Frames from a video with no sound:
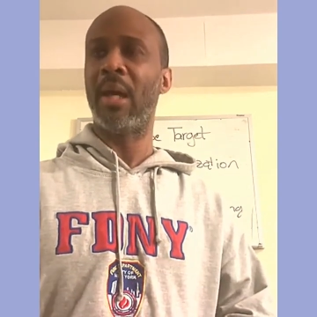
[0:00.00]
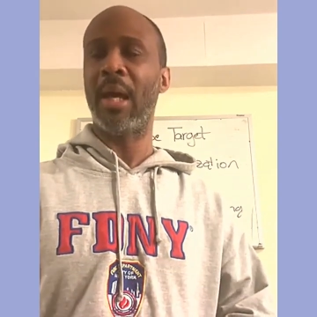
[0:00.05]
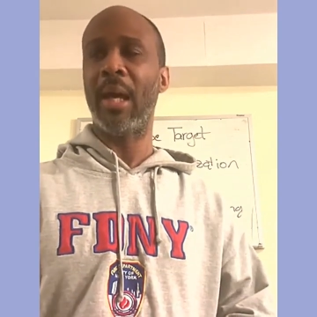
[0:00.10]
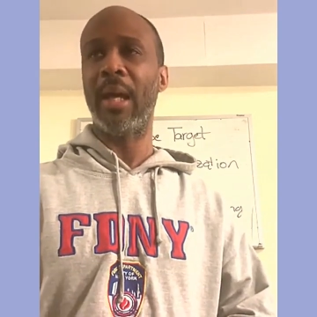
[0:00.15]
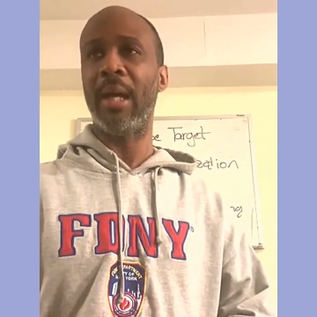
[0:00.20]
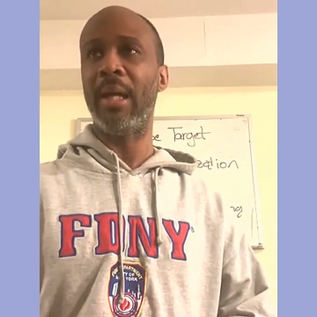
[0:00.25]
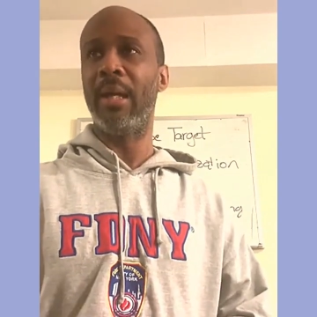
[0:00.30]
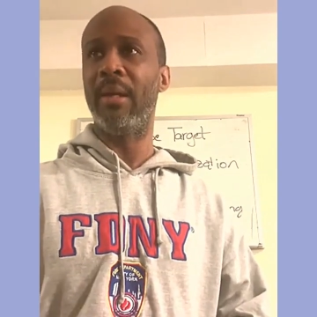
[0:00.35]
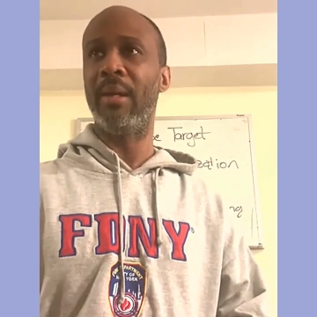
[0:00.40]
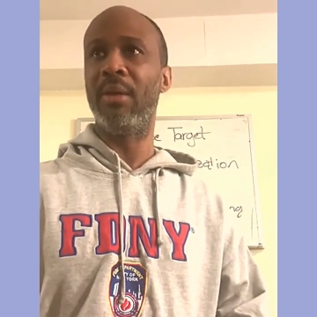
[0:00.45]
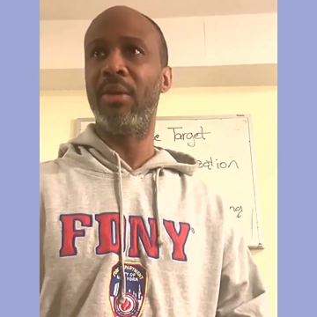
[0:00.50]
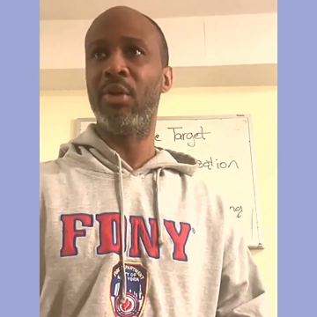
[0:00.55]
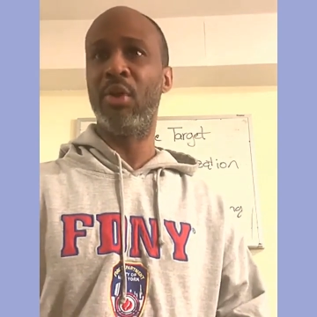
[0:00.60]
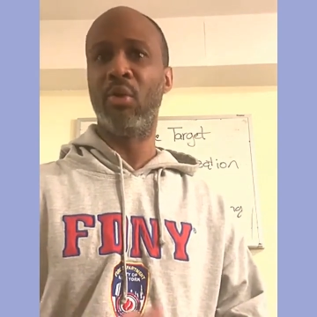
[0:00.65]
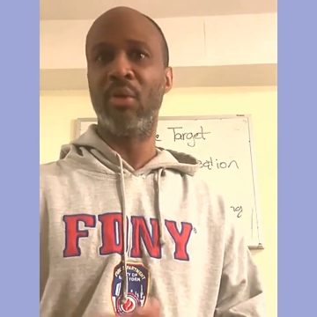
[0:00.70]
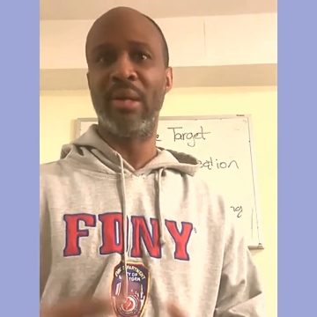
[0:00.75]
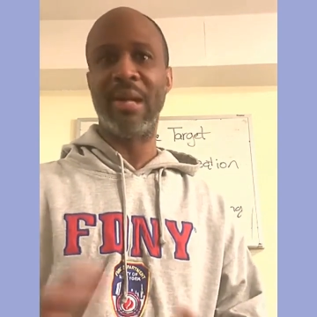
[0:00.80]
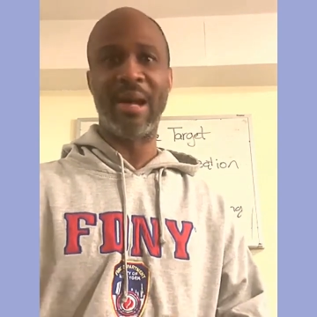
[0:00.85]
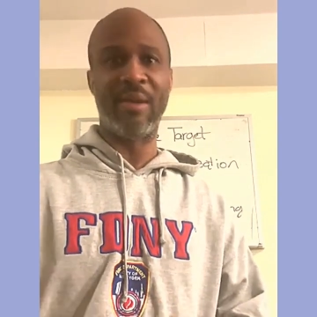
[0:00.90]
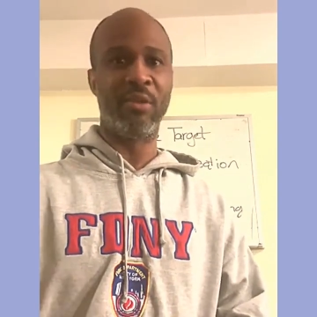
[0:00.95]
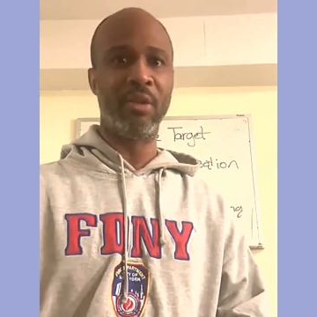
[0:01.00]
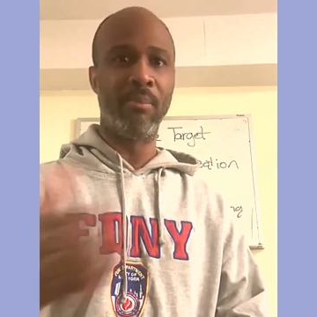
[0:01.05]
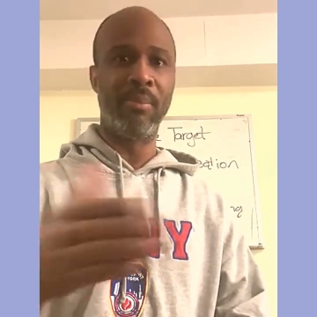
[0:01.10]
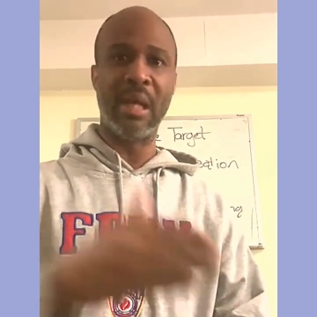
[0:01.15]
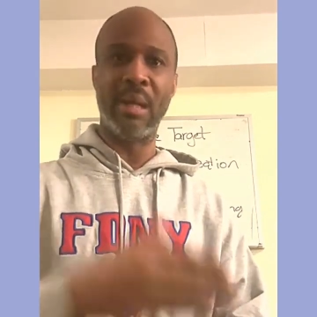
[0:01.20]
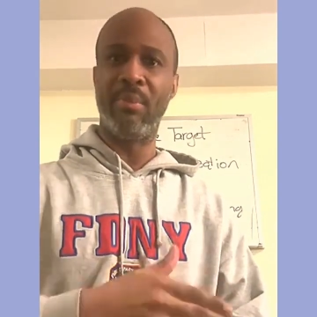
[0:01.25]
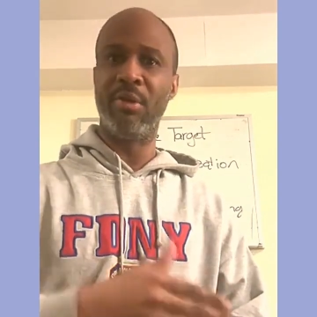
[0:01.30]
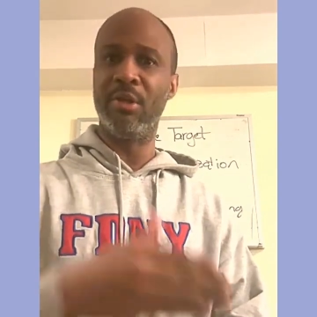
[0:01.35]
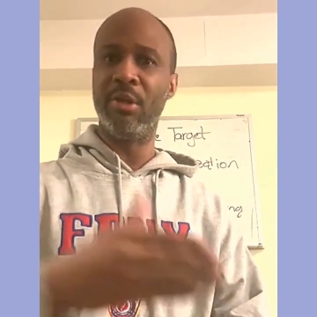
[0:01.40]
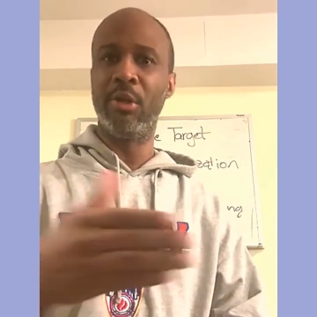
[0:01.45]
and you're going to have to be
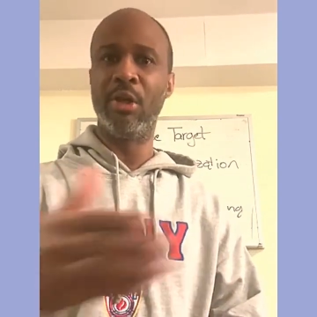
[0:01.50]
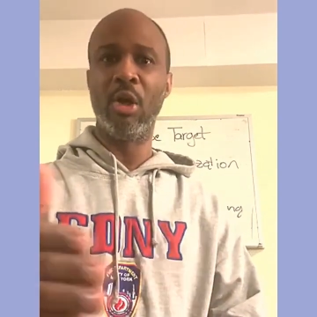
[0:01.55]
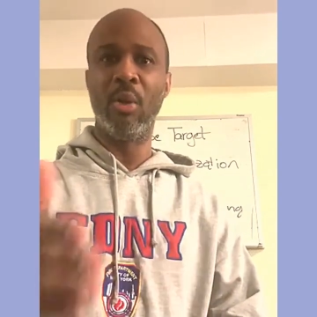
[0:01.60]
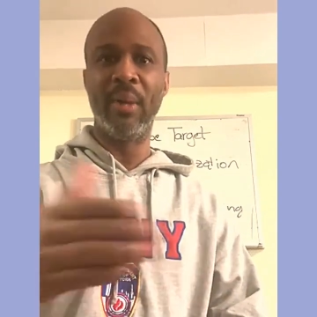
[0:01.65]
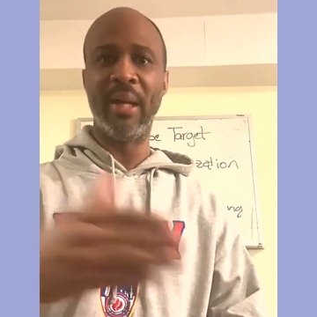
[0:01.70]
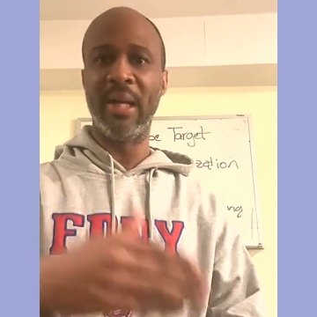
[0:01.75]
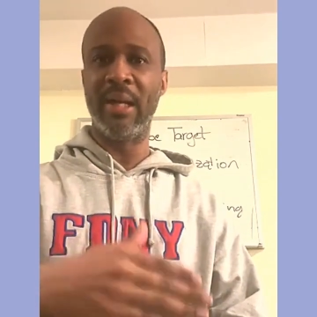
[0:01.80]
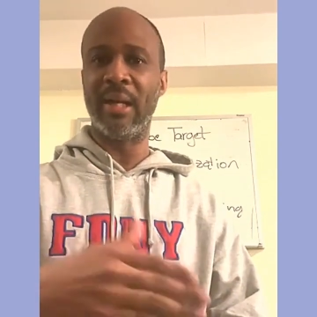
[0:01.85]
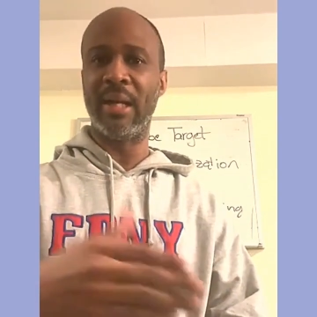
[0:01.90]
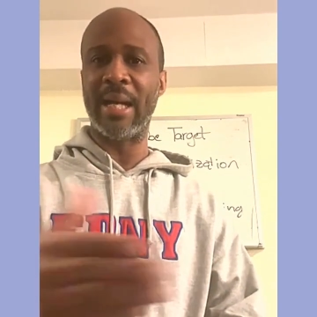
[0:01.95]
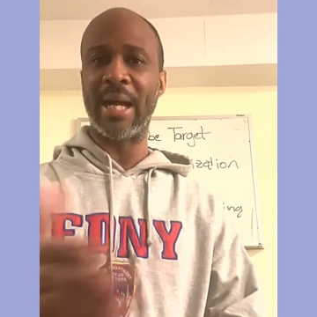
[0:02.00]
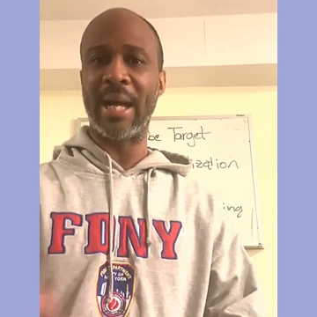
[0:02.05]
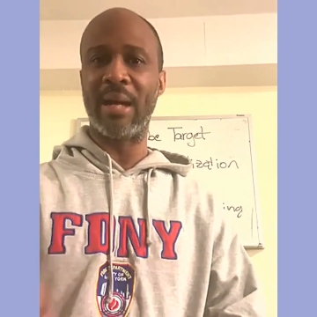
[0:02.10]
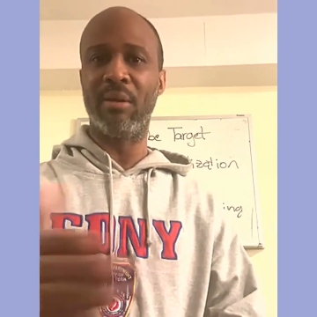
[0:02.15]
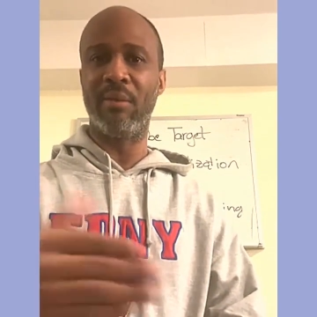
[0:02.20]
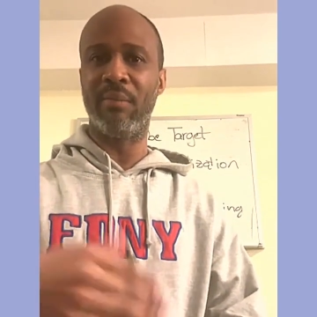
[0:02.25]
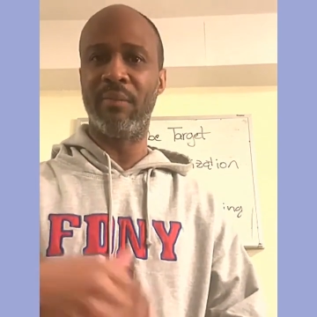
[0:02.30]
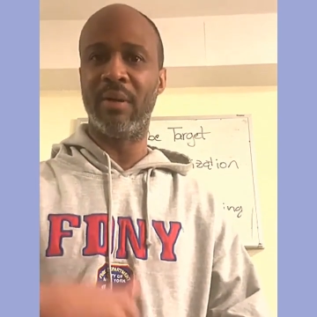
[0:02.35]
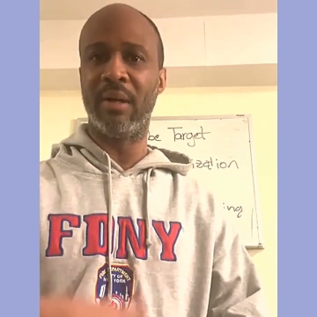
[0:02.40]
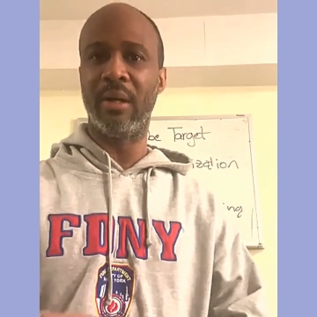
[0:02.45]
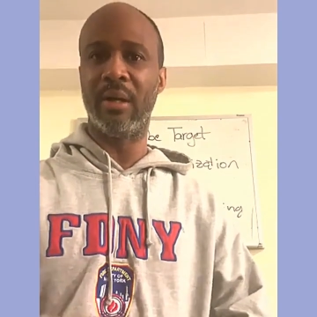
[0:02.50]
able to go in and out of